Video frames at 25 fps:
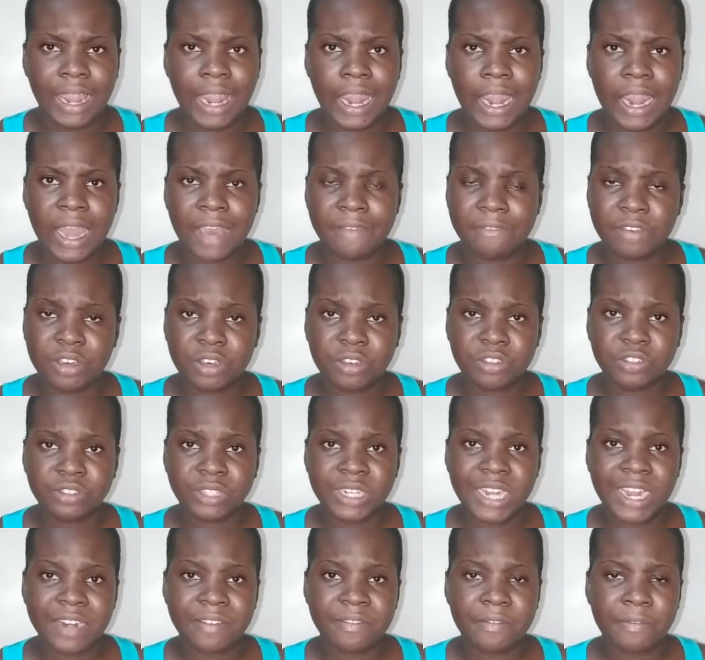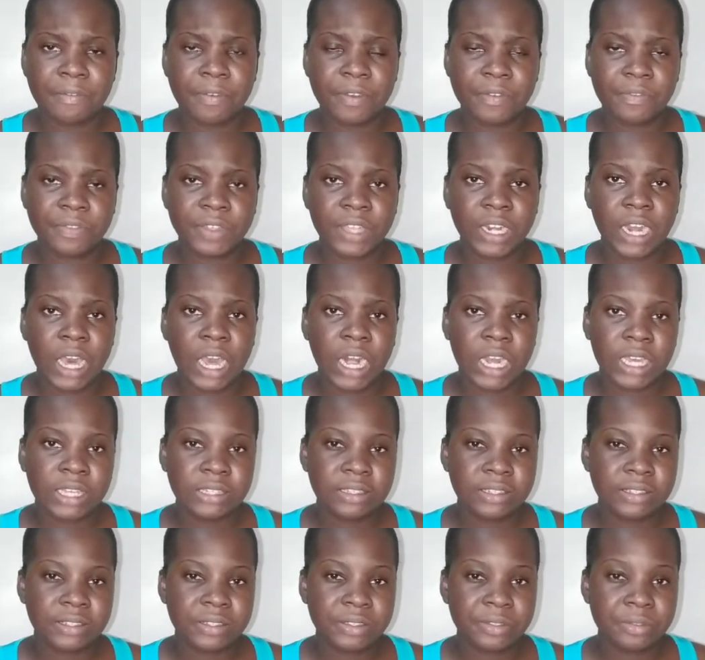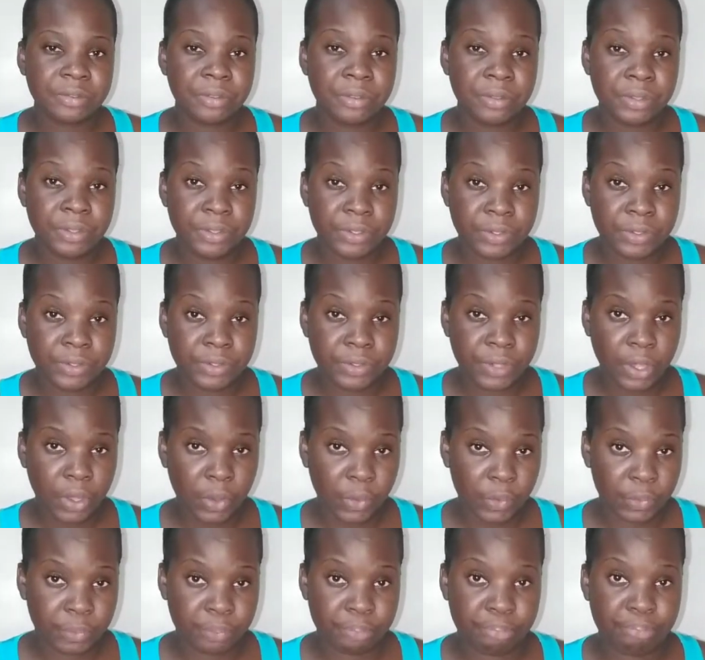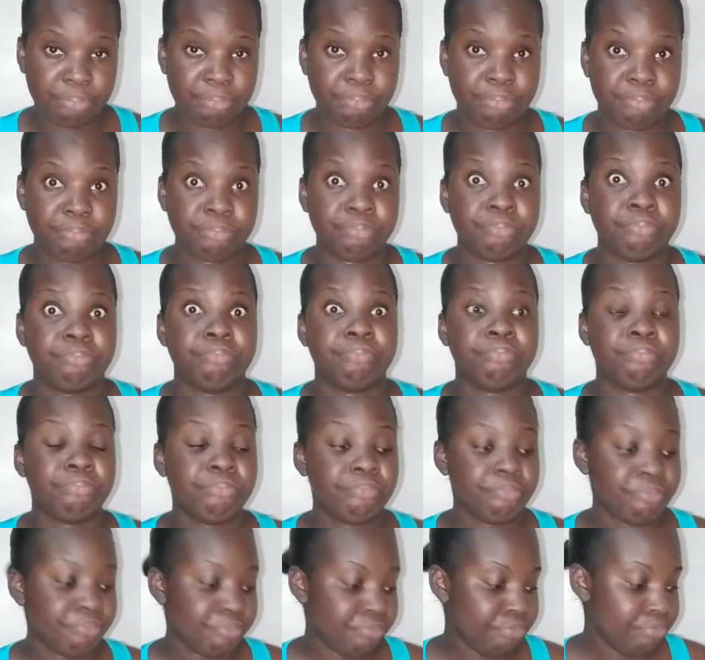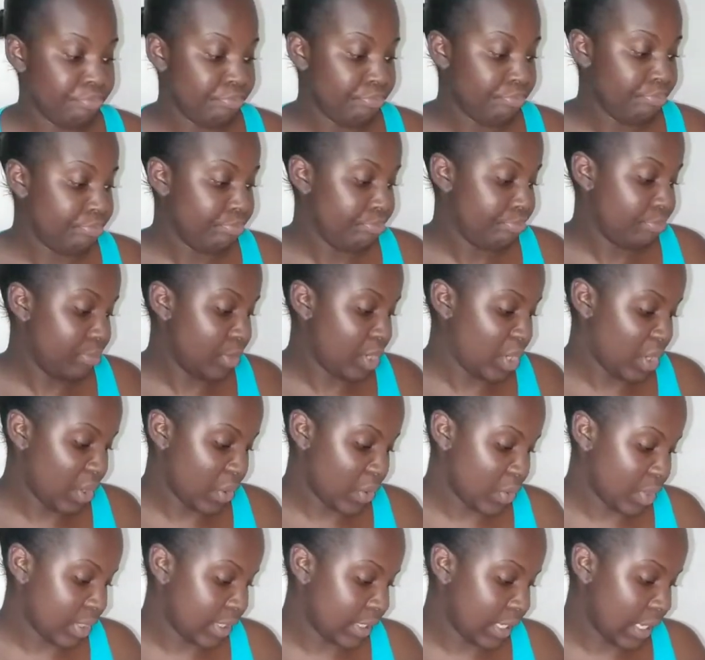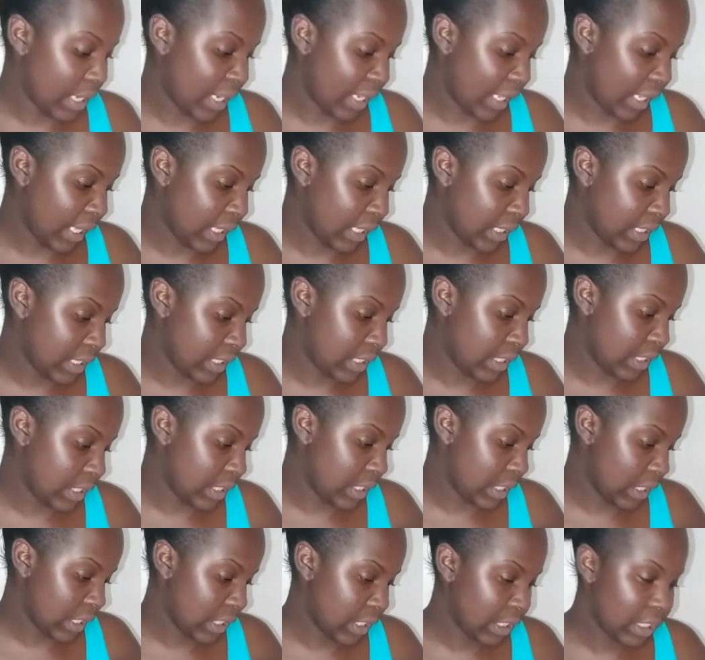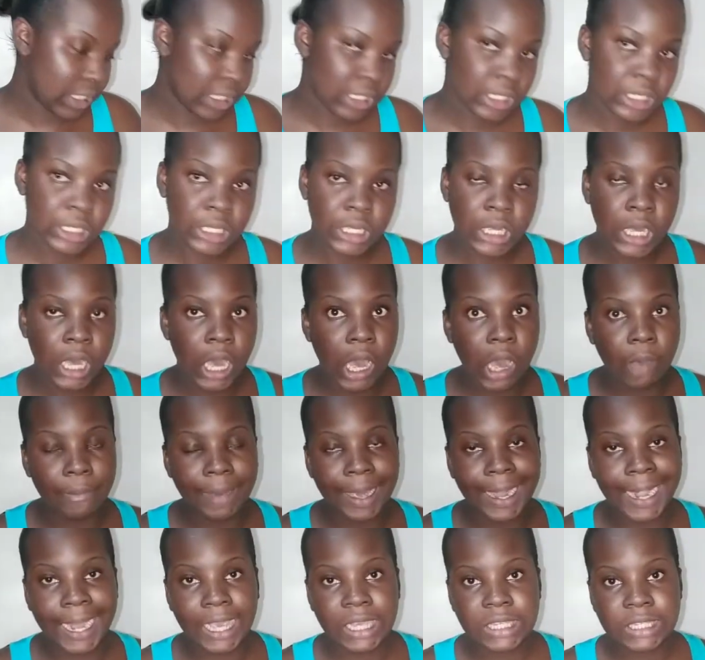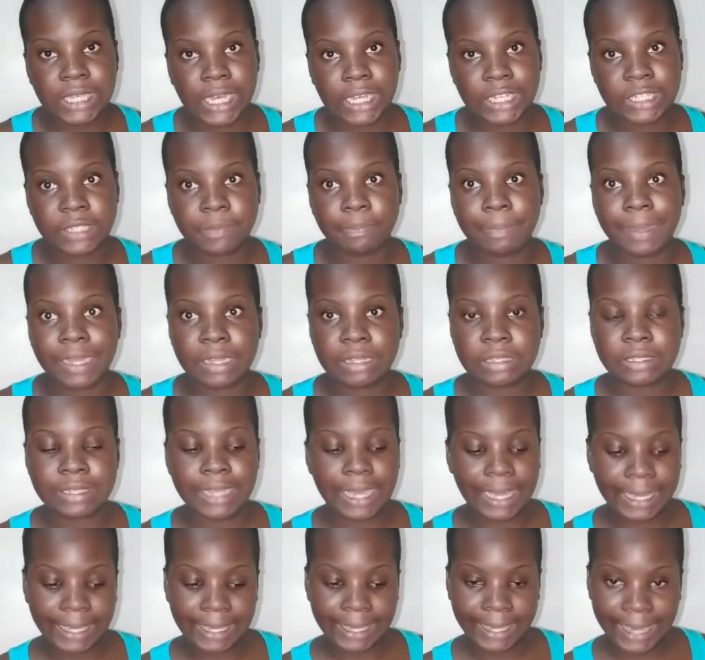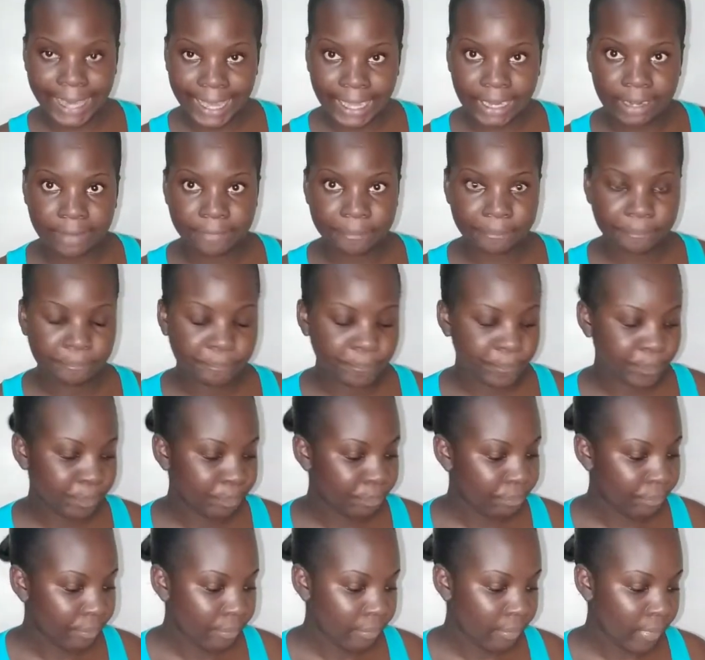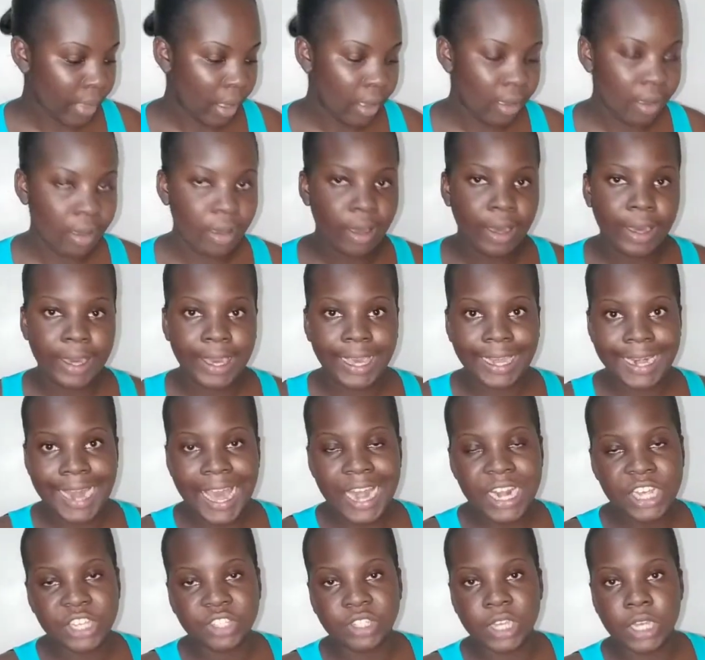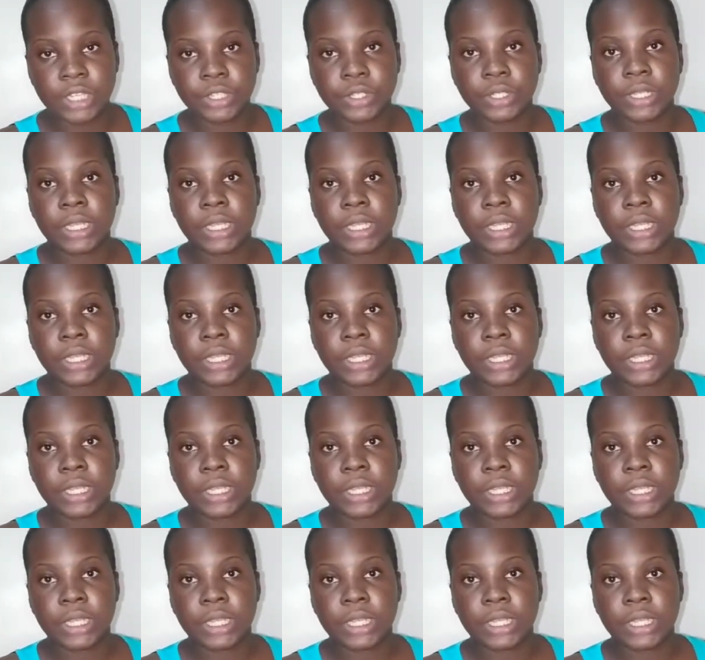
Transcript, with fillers: $1,150. So, then we'll say that our next expense again. In addition to